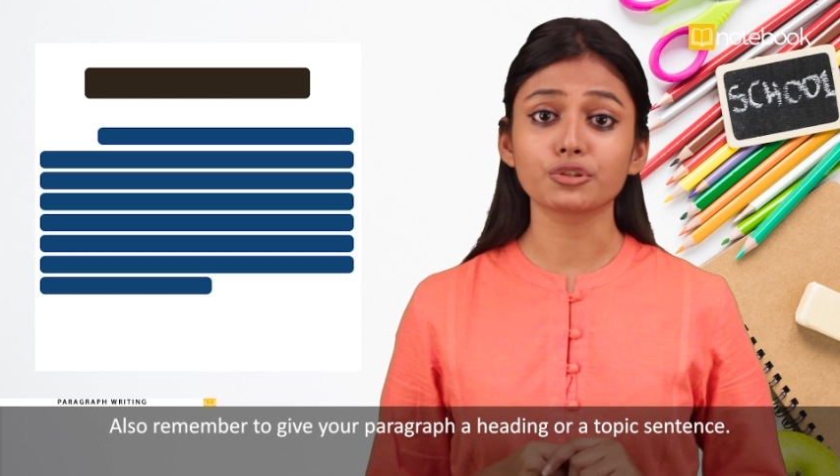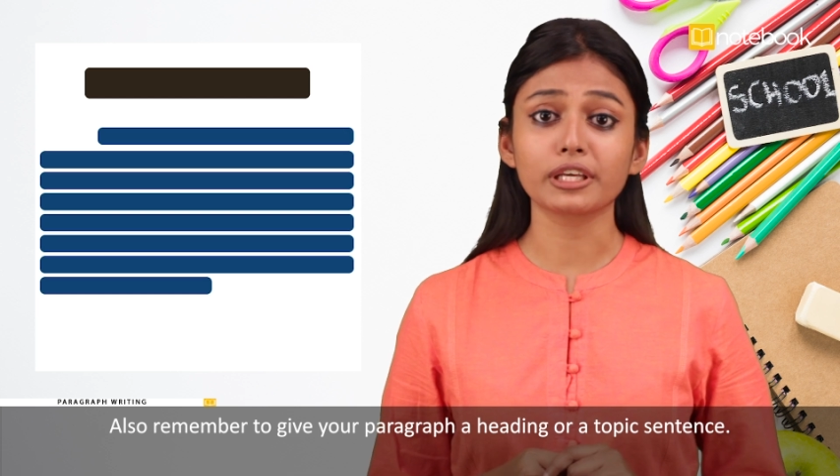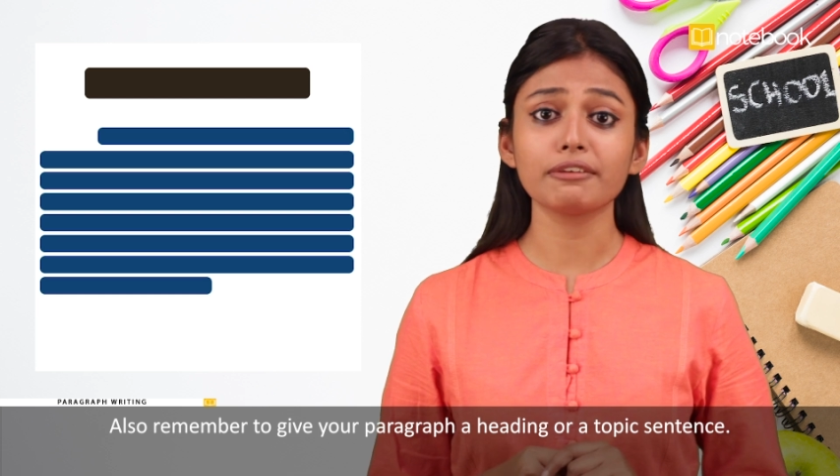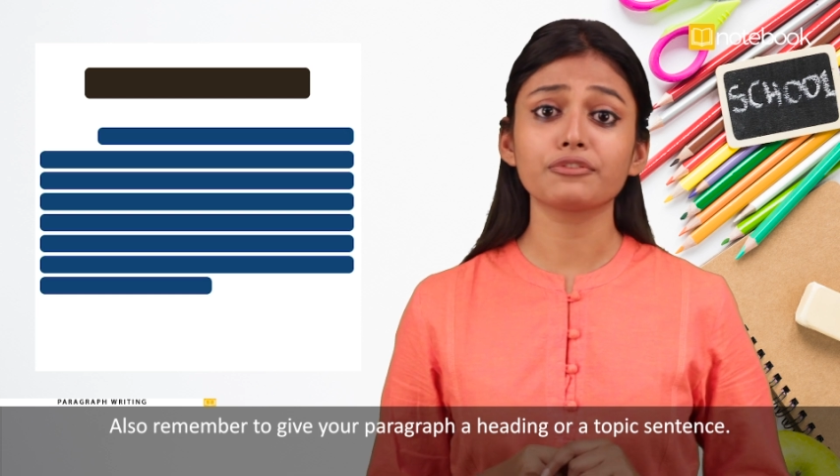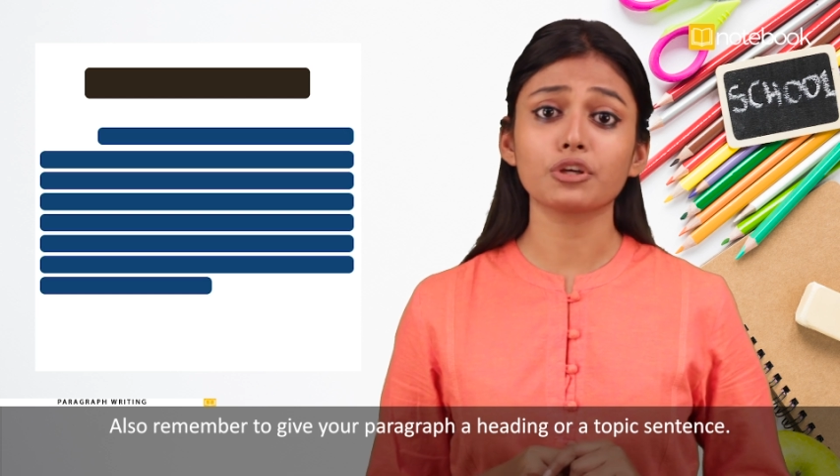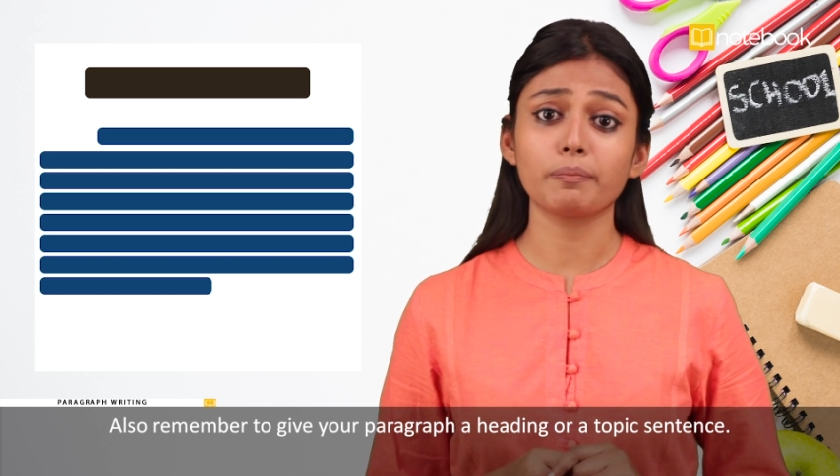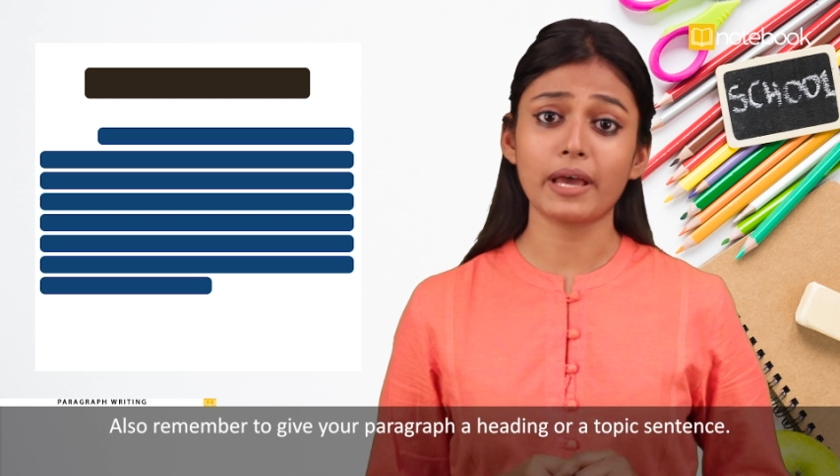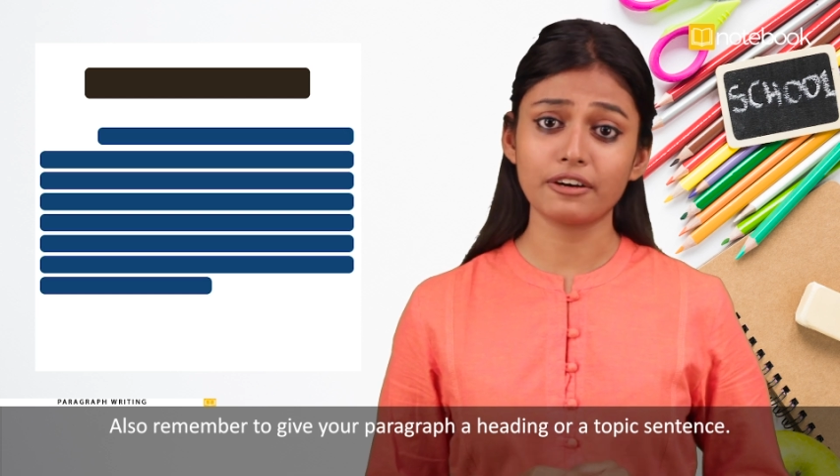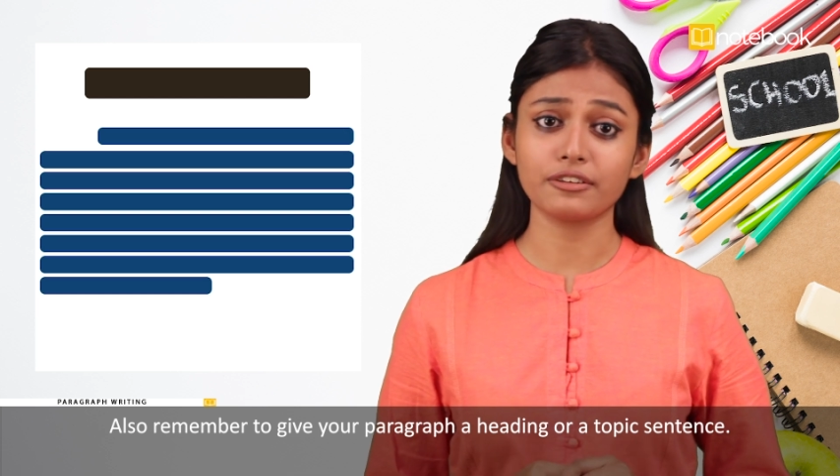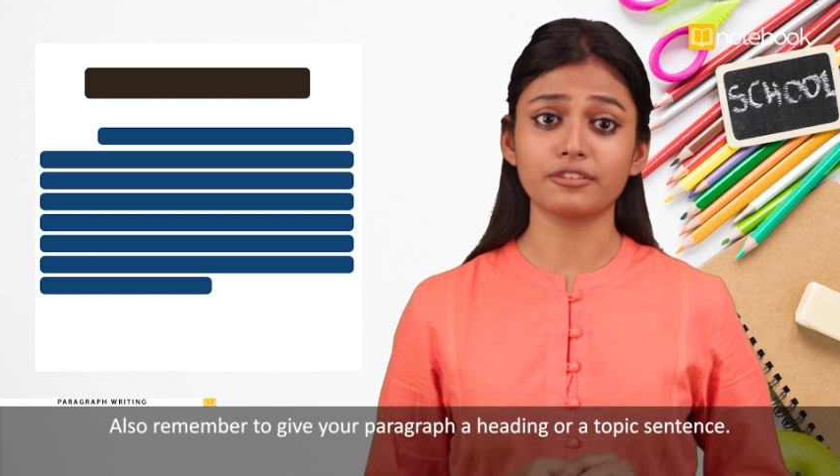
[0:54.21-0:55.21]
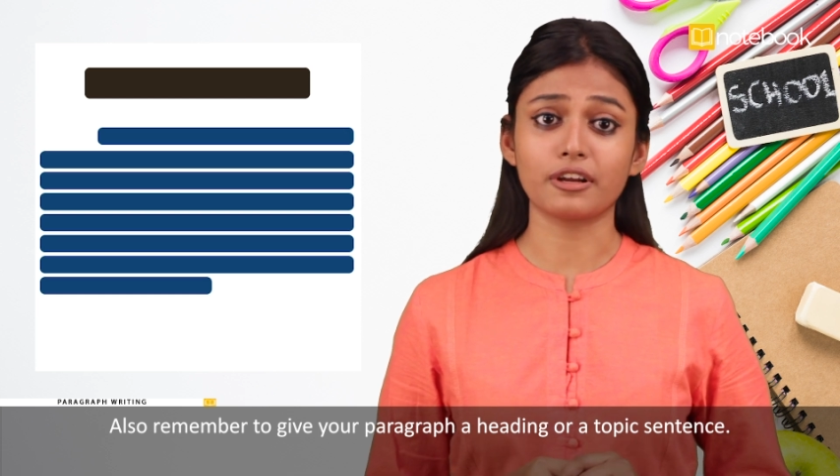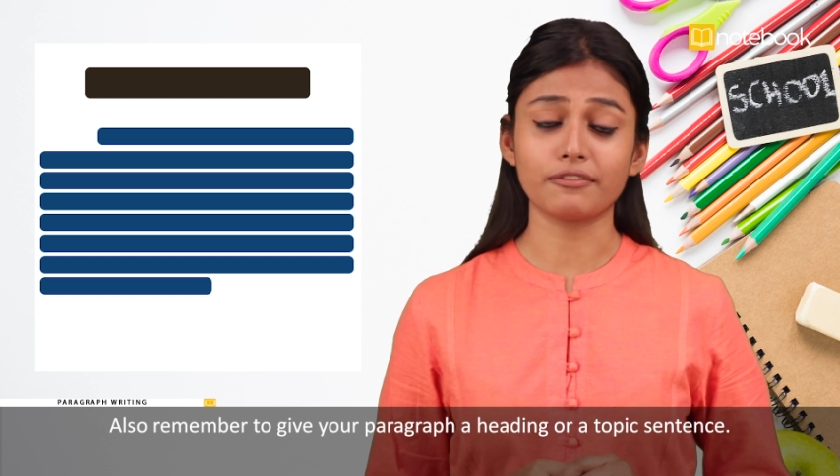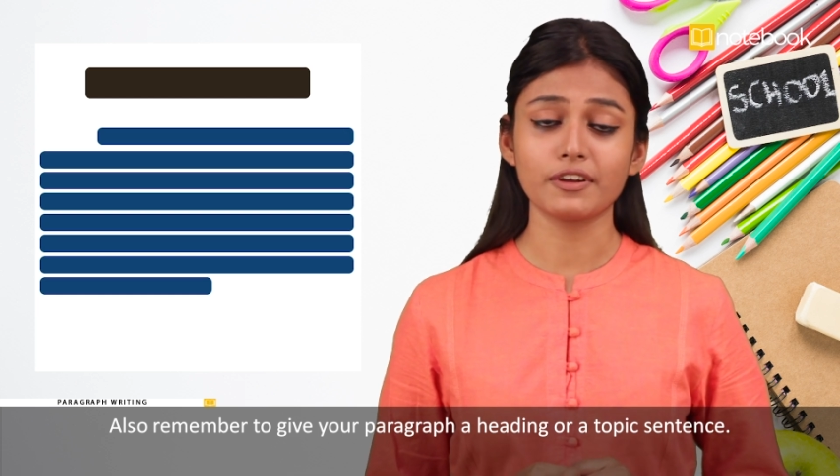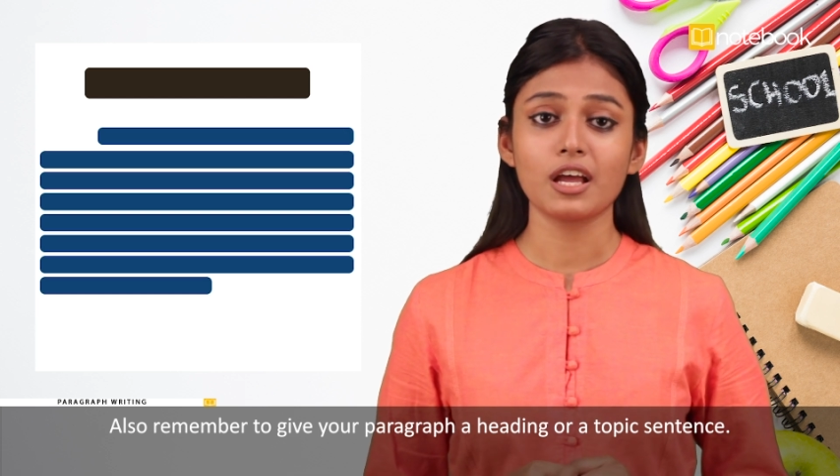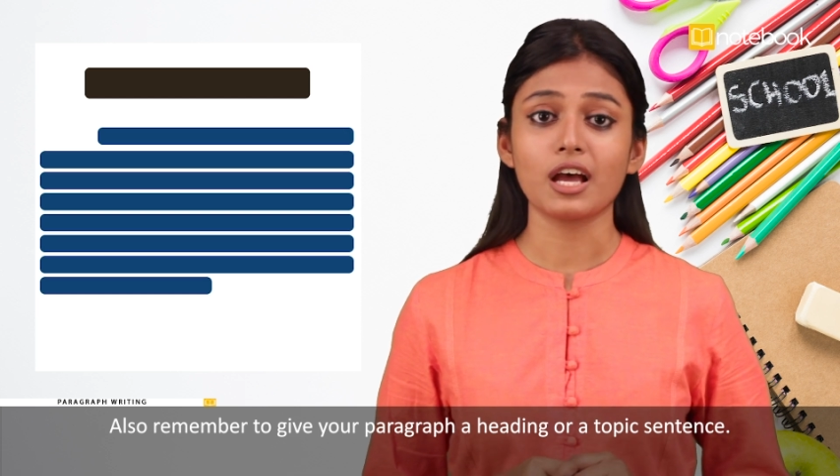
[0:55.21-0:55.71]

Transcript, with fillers: give your paragraph